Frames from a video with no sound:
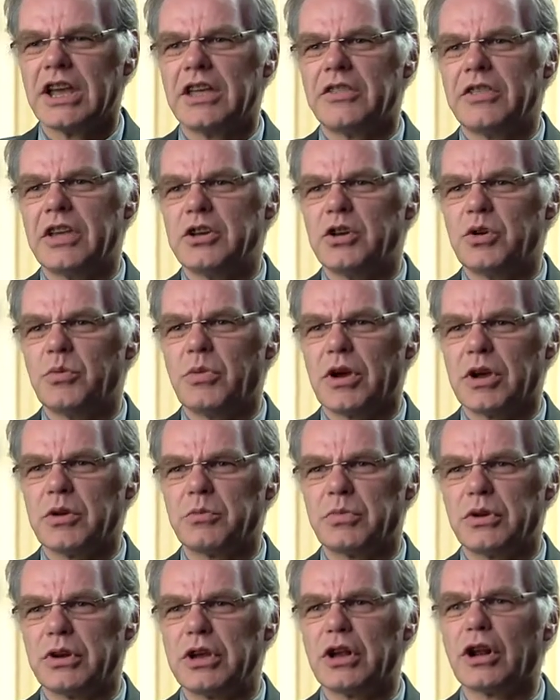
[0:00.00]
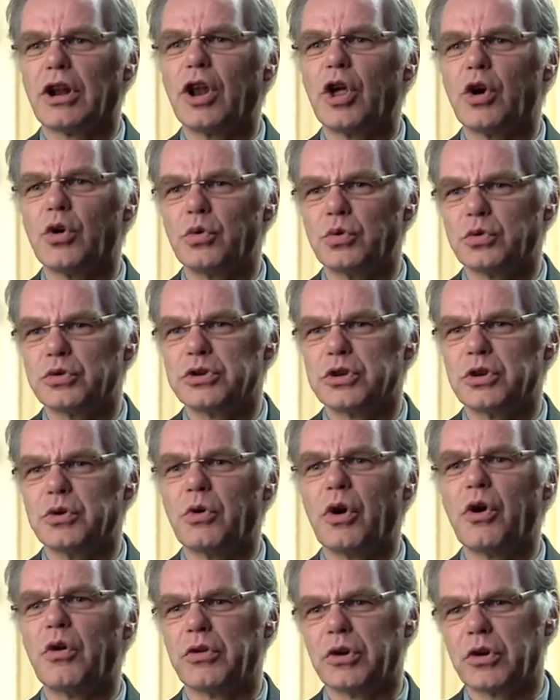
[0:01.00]
then you might be closed
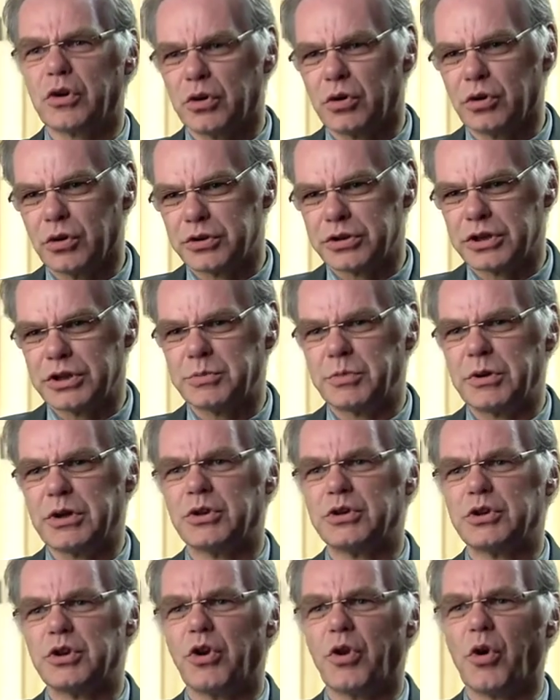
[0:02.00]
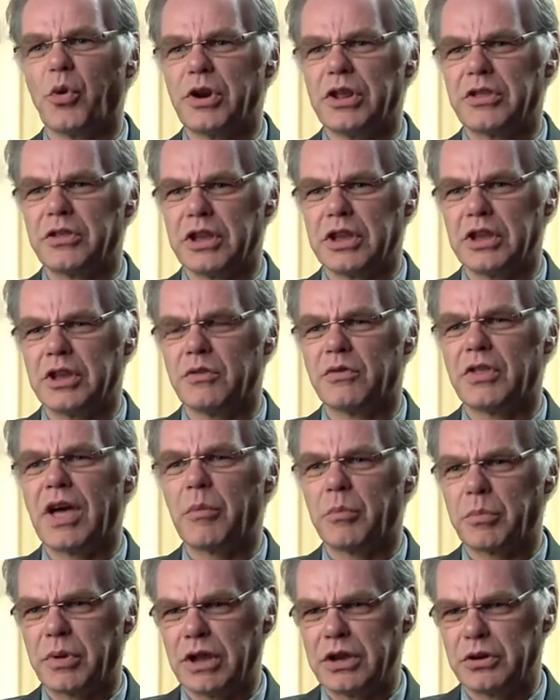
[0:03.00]
to other causes because you're only thinking of
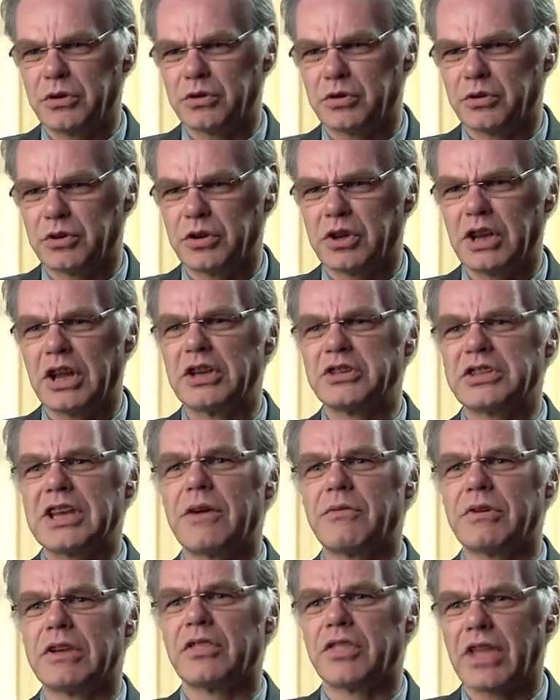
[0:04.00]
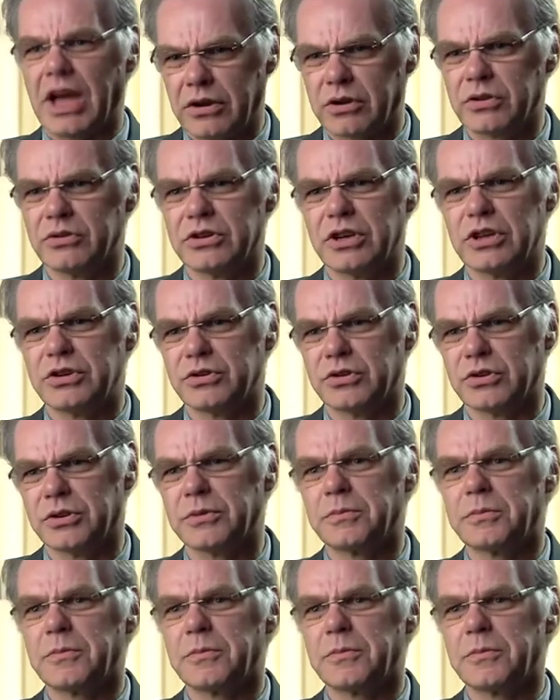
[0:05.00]
that person as having that condition.